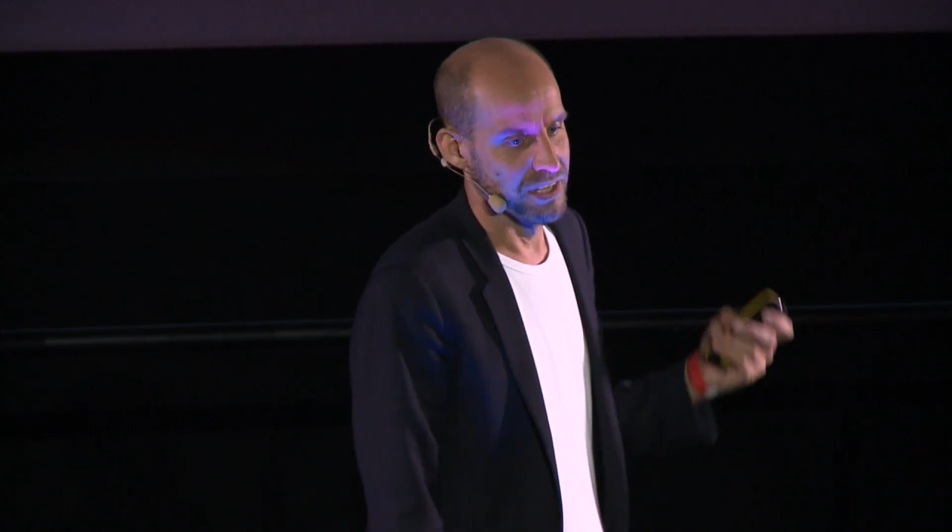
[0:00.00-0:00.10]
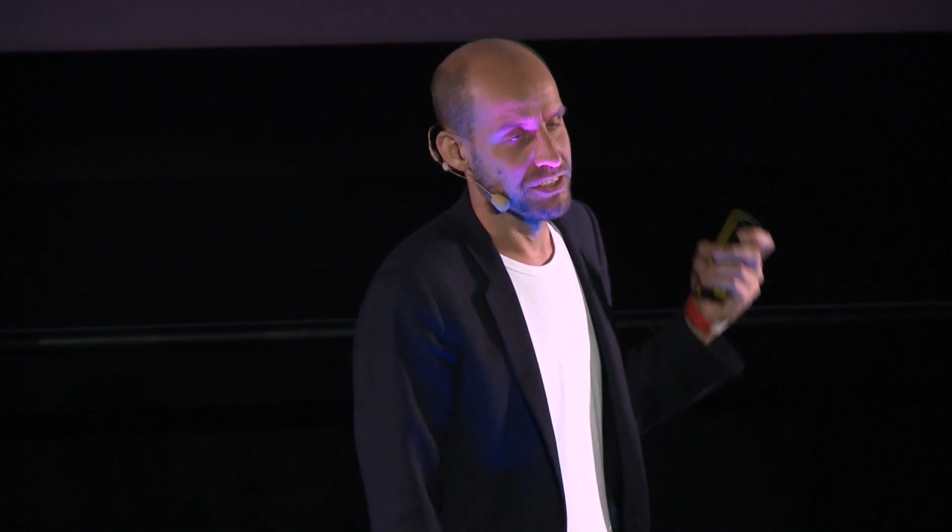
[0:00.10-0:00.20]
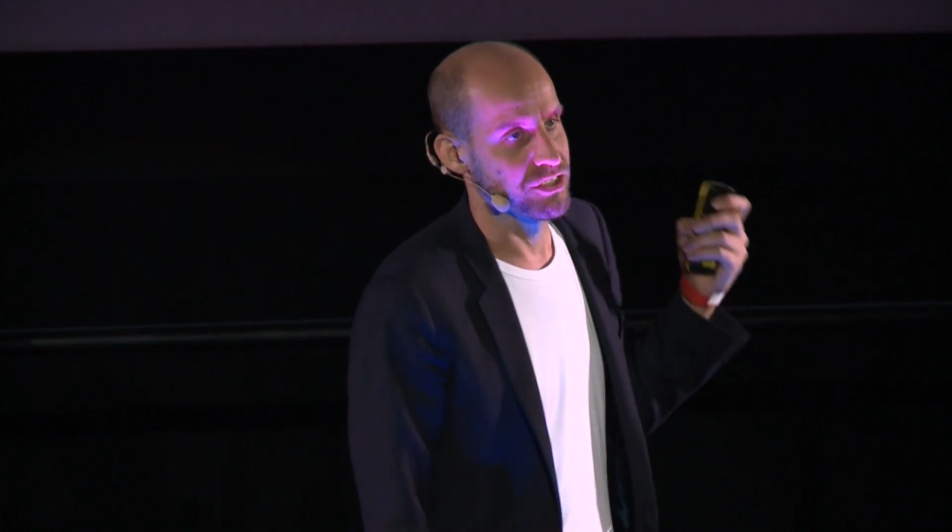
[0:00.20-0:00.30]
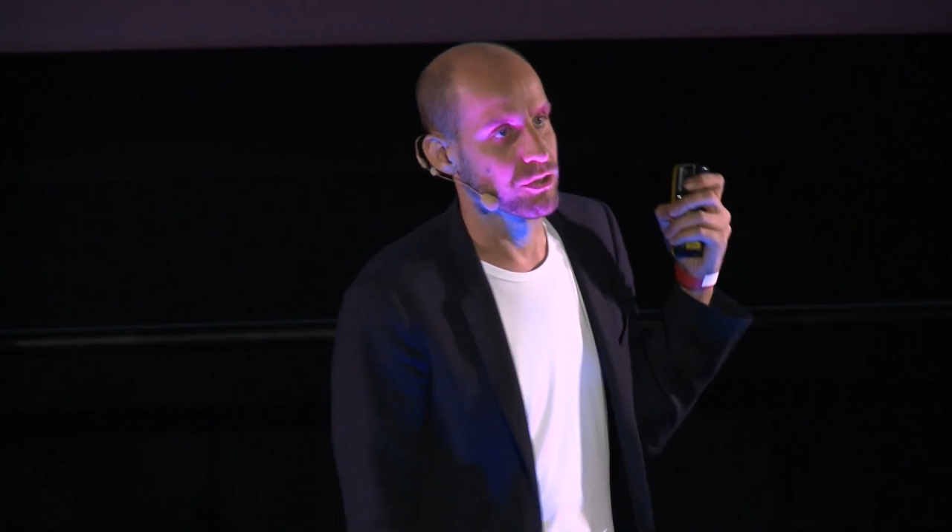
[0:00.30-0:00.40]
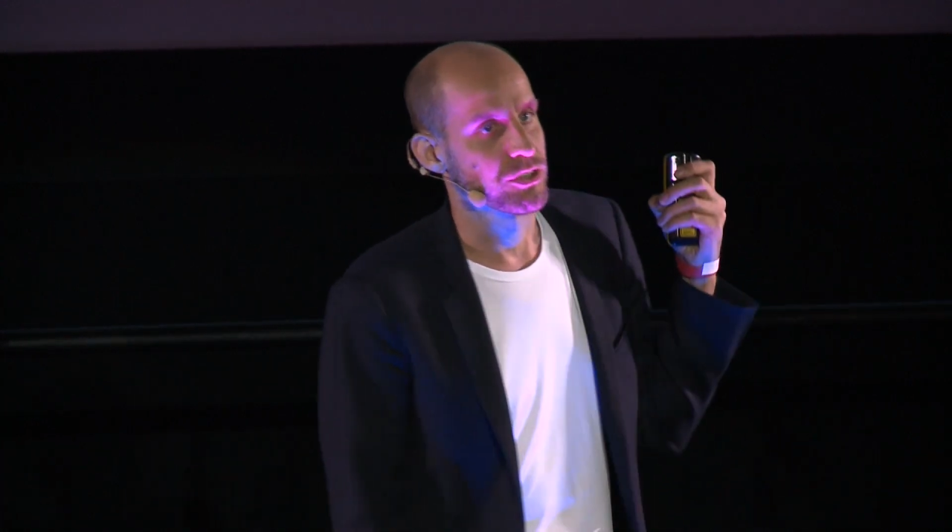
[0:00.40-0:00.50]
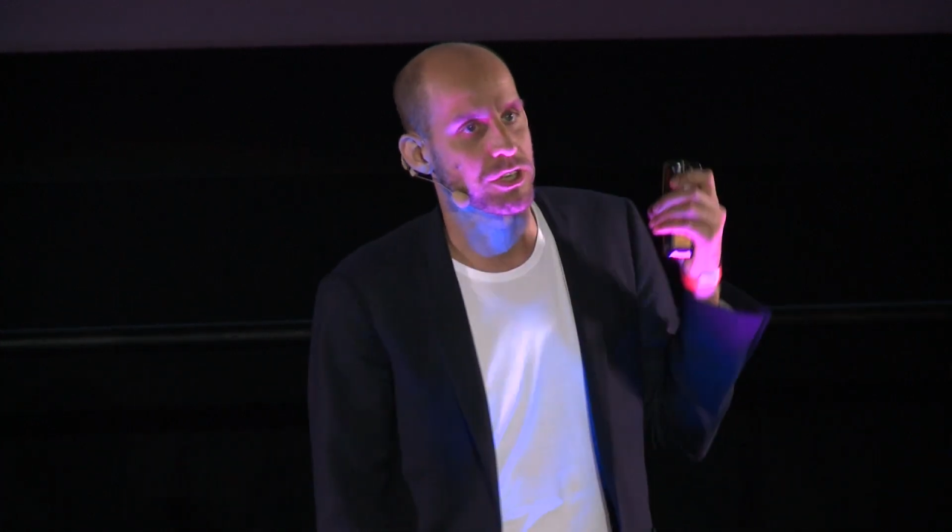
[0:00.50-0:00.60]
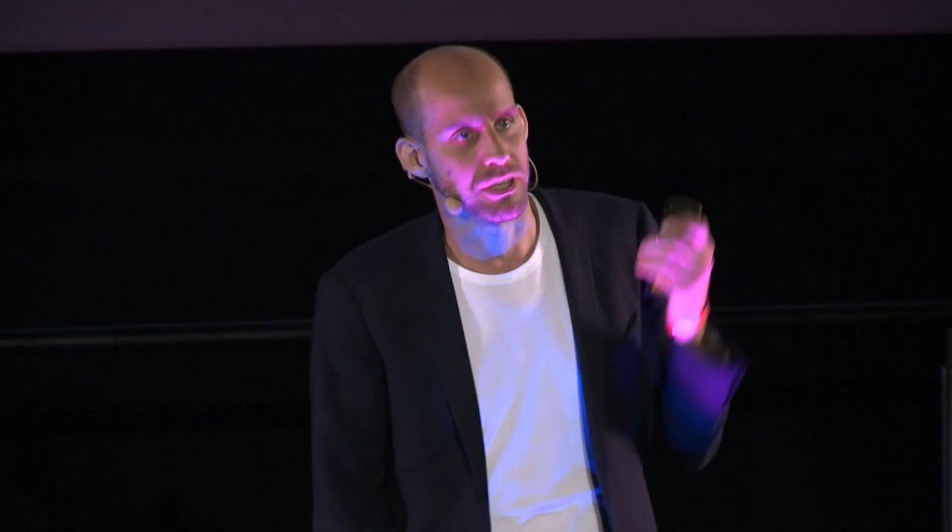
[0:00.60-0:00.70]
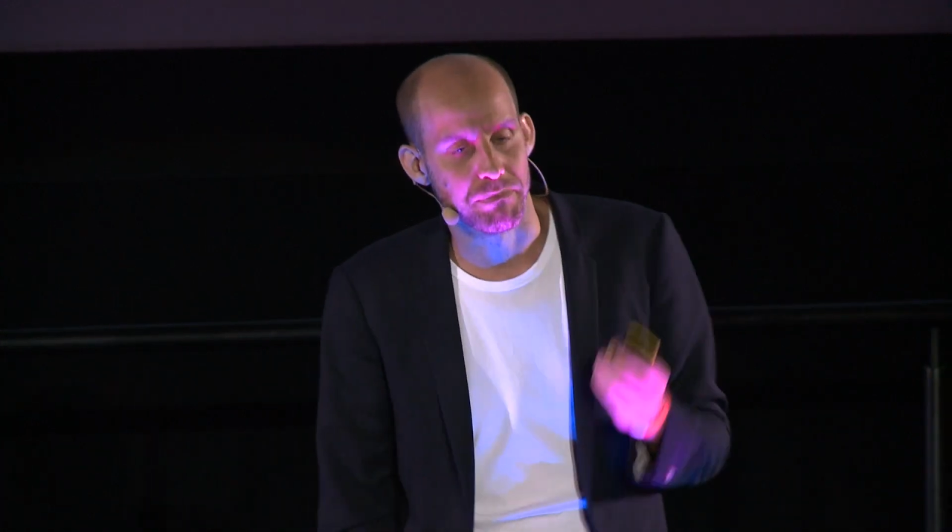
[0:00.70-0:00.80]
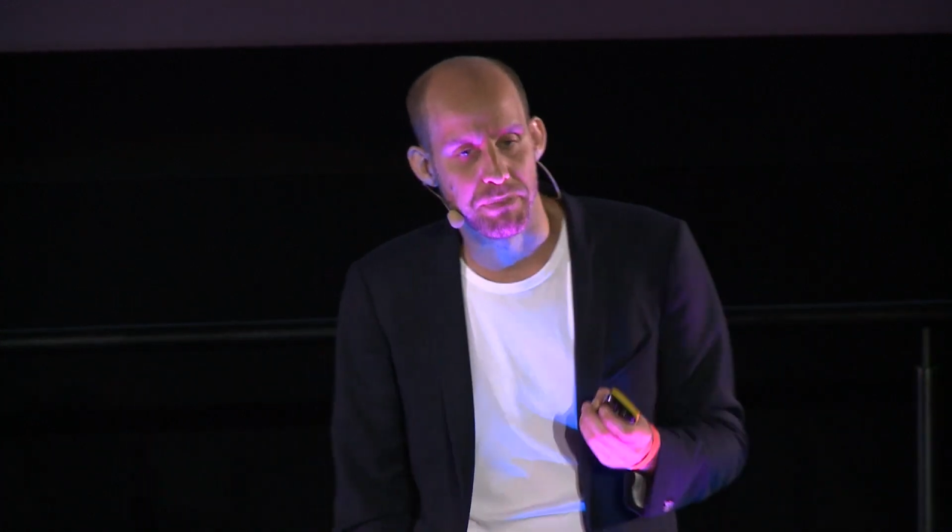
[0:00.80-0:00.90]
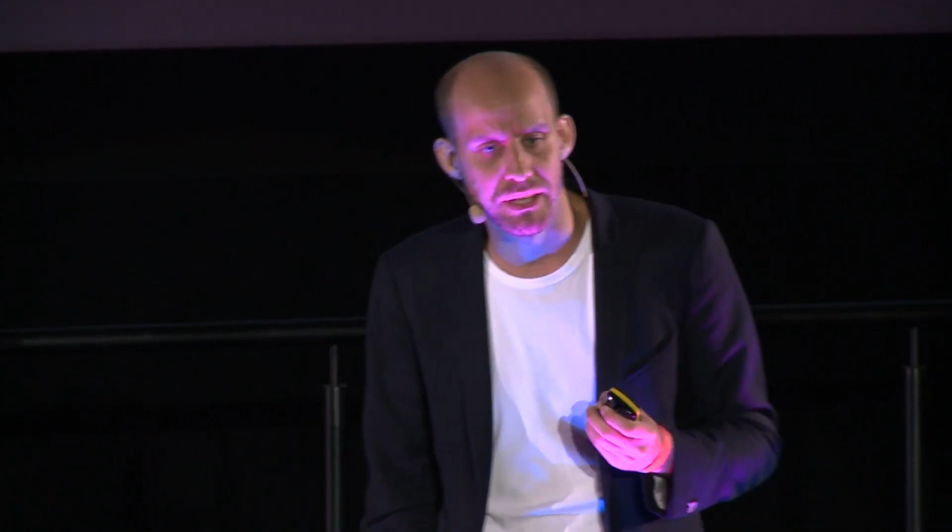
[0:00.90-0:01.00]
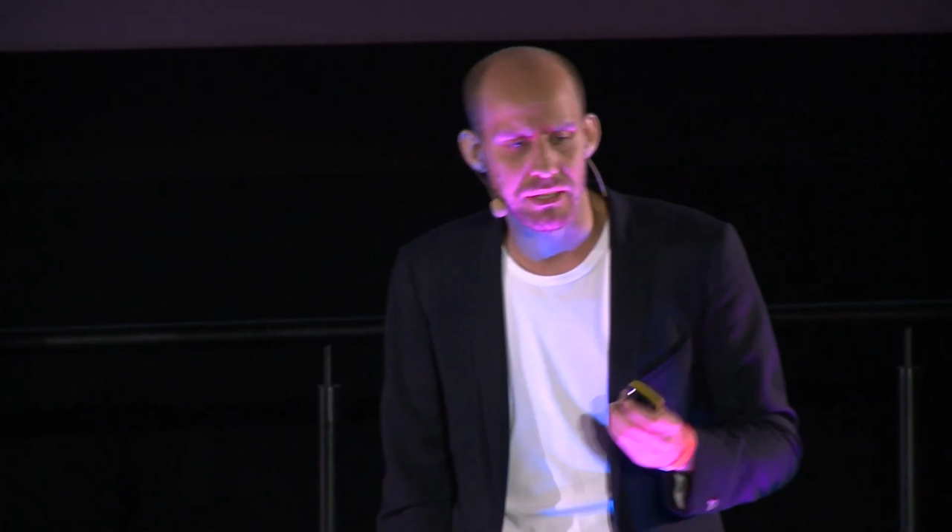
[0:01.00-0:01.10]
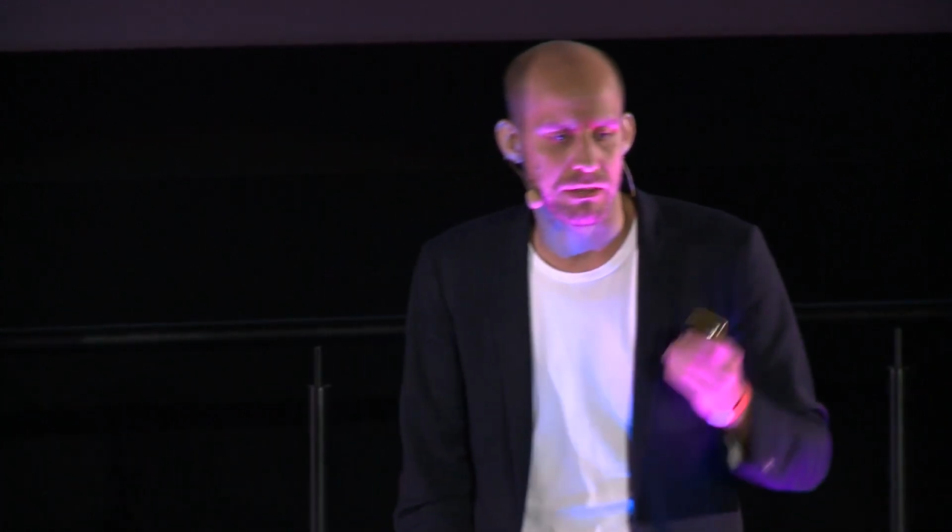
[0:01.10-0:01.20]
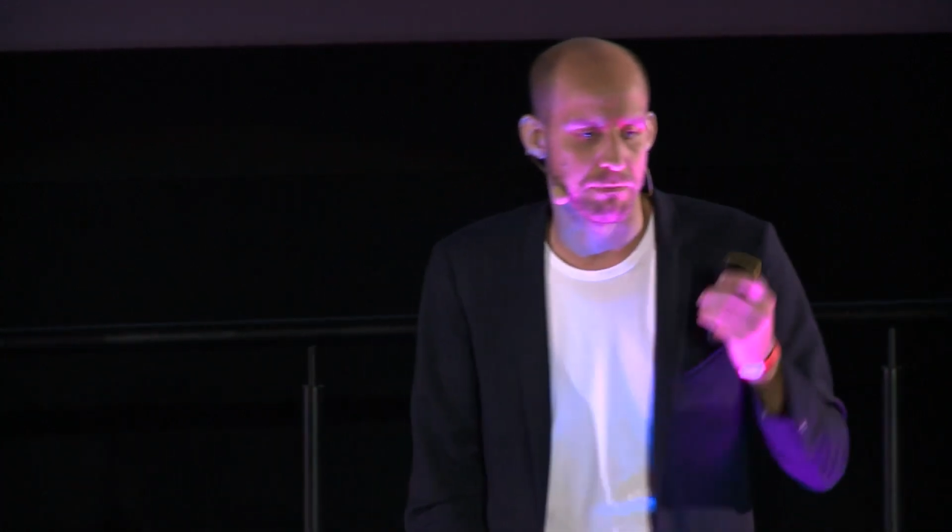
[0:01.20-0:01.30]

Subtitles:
So you can build the